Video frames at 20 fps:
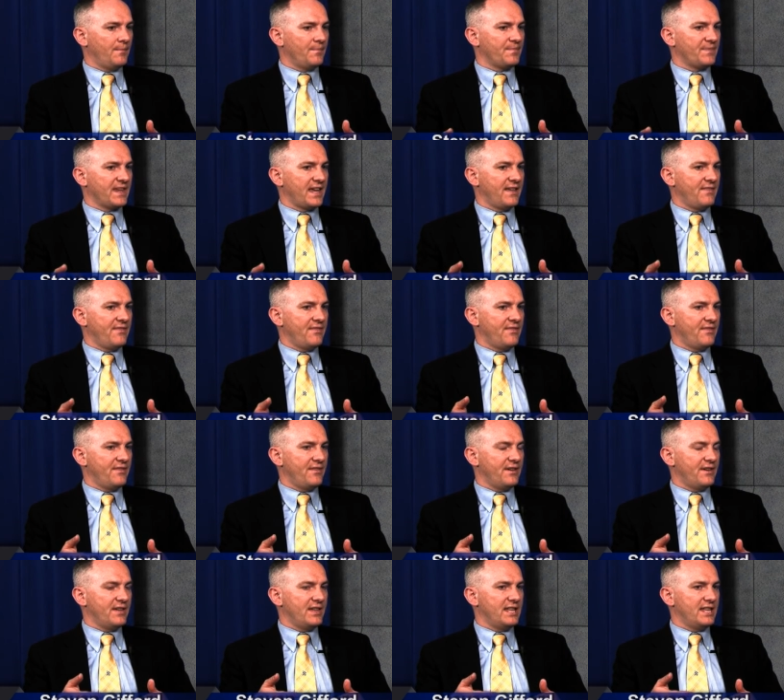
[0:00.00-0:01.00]
and
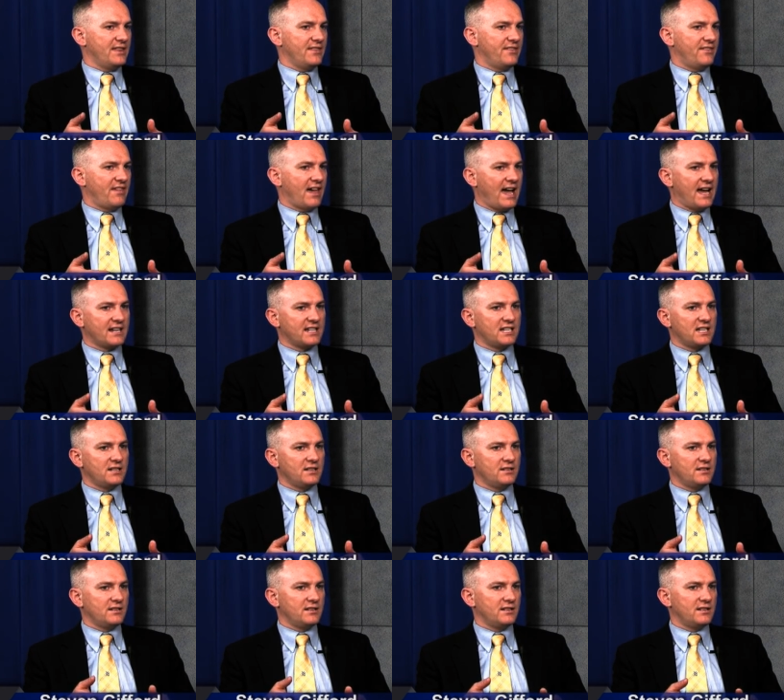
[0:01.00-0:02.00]
that
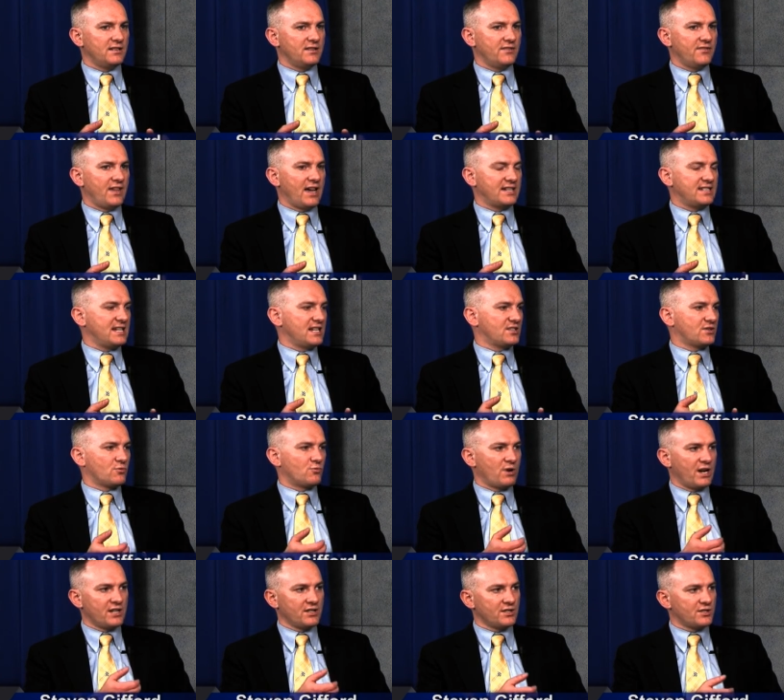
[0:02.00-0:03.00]
takes a
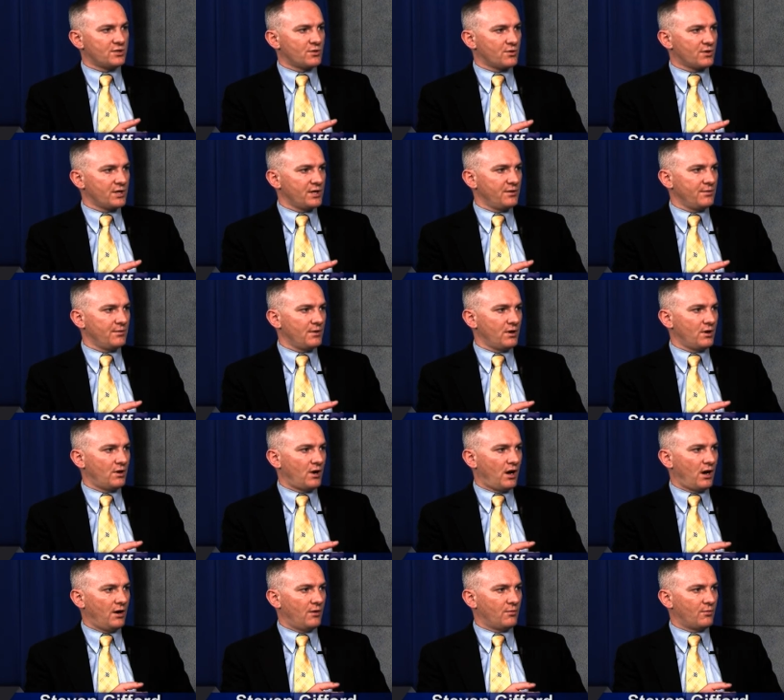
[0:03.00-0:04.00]
regulatory
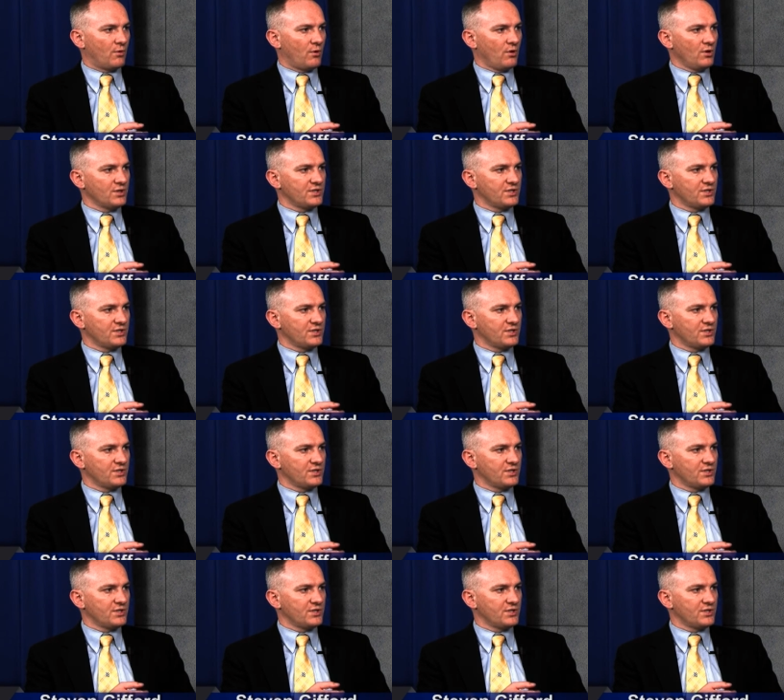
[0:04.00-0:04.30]
role.